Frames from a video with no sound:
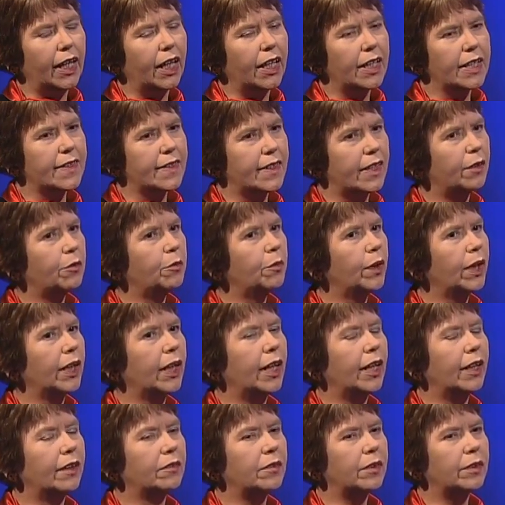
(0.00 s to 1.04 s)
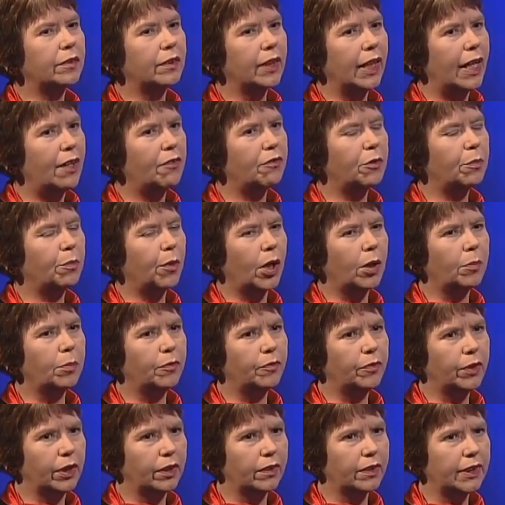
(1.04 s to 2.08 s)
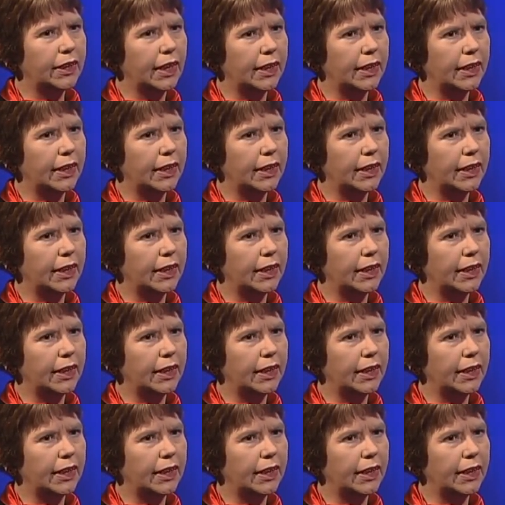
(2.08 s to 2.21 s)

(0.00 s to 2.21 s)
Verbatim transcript: And I said when I left Barbourville